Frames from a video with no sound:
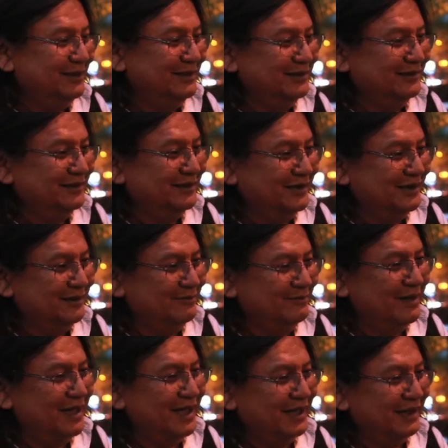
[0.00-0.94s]
going to come
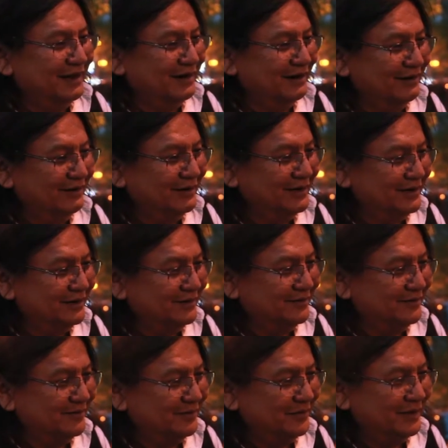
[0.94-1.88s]
back and hurt you.
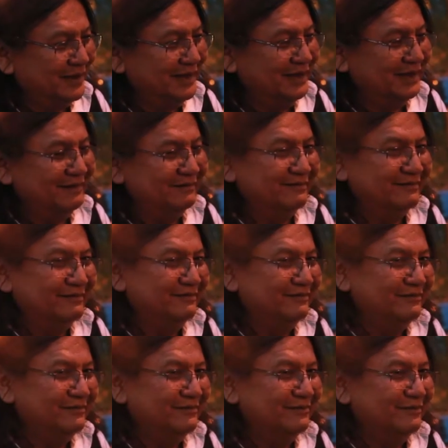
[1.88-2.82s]
And
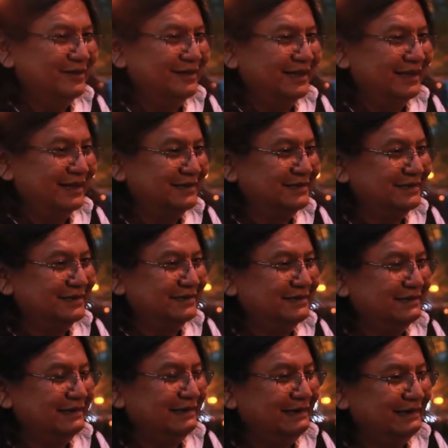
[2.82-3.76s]
we actually
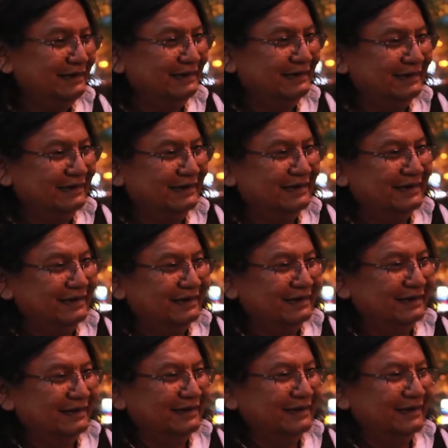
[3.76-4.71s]
see
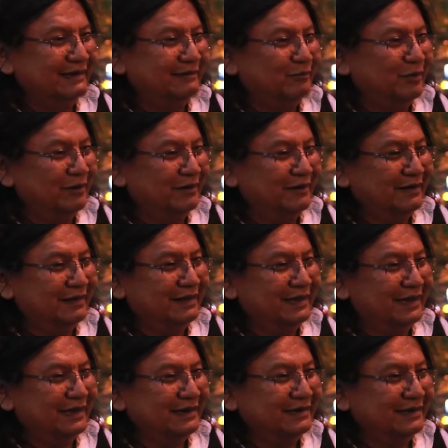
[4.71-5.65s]
a part of
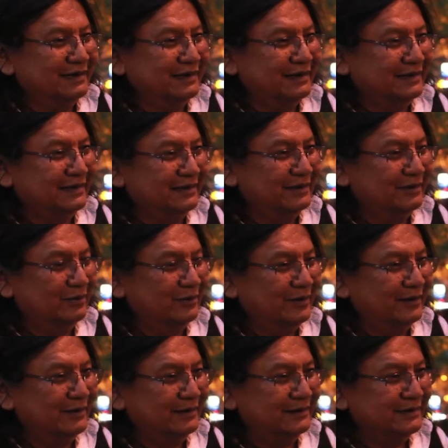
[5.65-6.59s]
that though
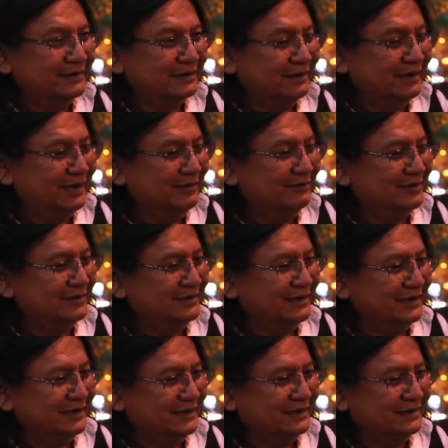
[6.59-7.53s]
is climate
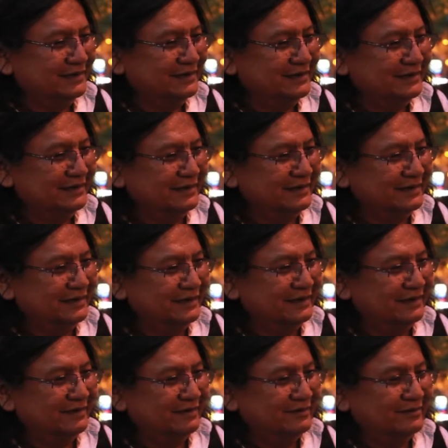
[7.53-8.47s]
change. You
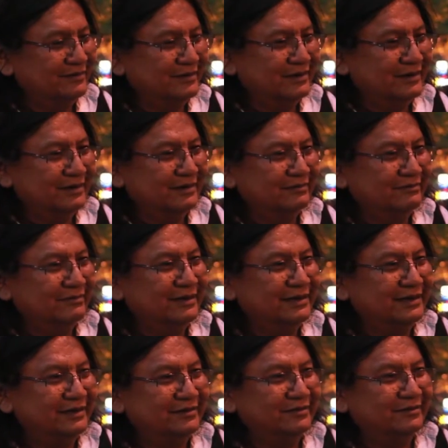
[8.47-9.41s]
know, when
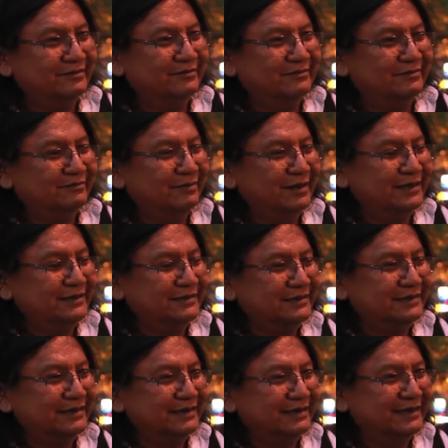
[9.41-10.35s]
you
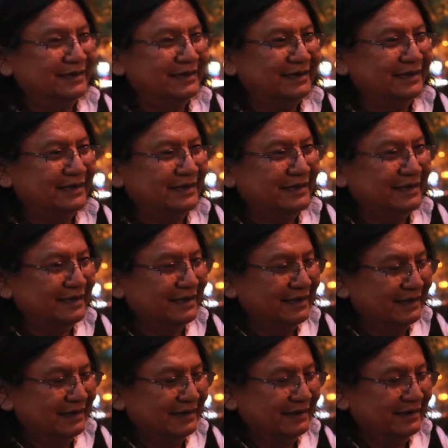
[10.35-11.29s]
basically,
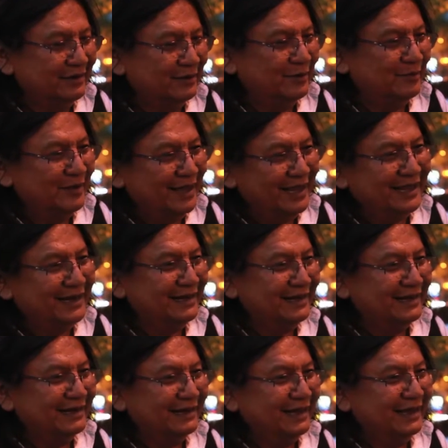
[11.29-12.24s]
your main
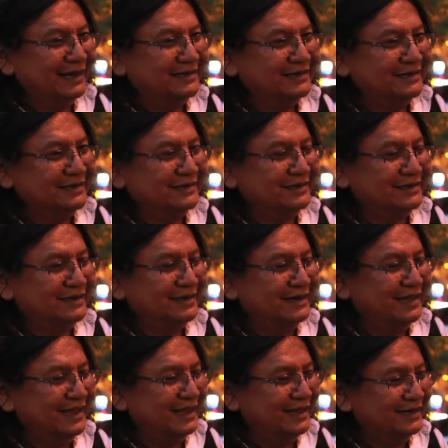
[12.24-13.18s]
connection to the
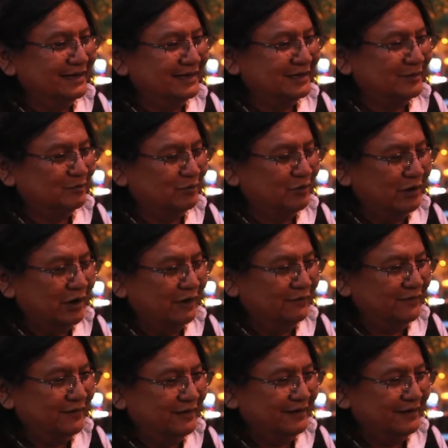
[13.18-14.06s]
land is profit,